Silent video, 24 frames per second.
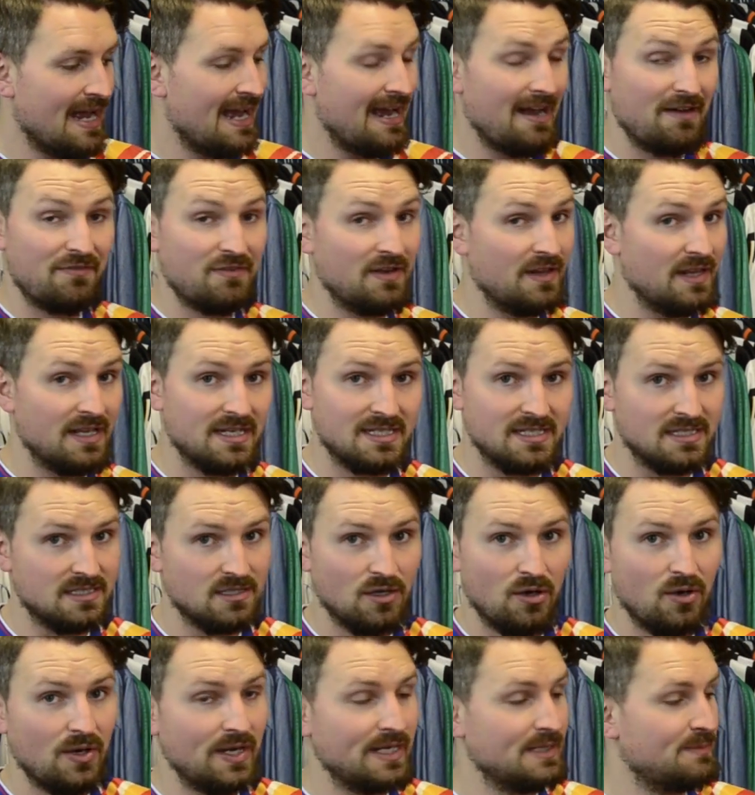After this, it's
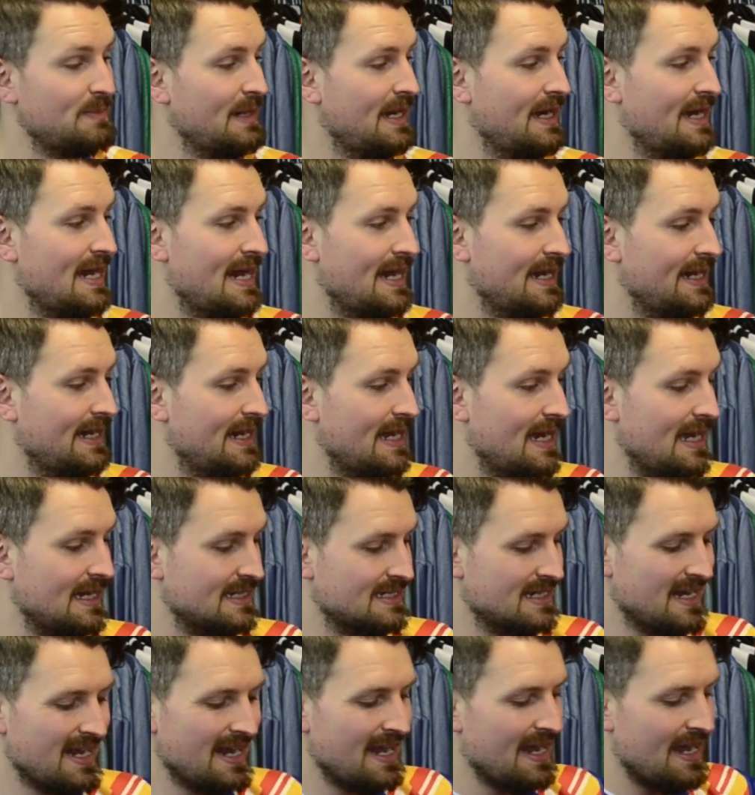always been Adidas,